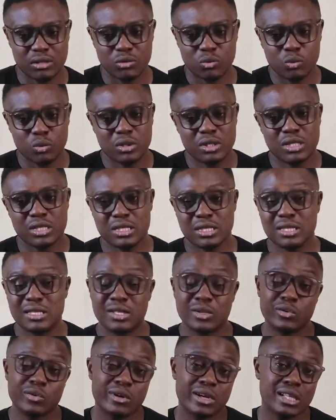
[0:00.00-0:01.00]
which is
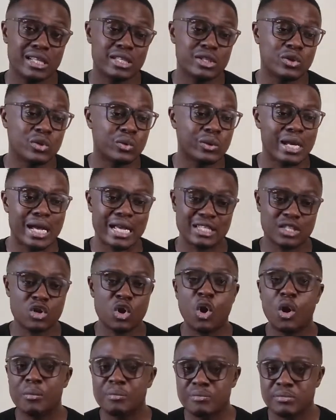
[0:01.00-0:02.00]
generally known as
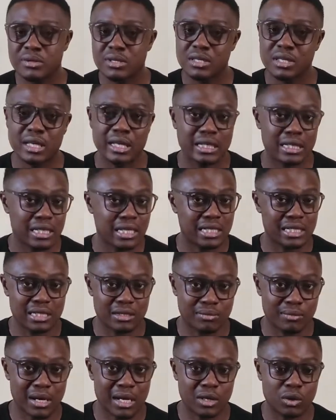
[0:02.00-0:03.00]
hubs in
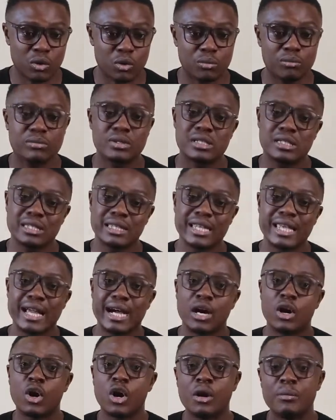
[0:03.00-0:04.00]
smart homes. They are
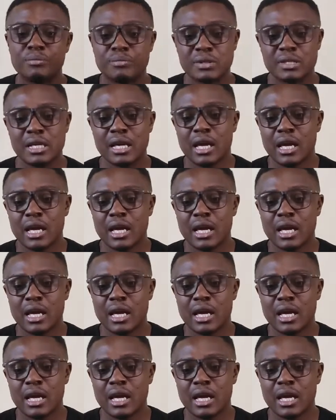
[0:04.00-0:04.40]
hubs.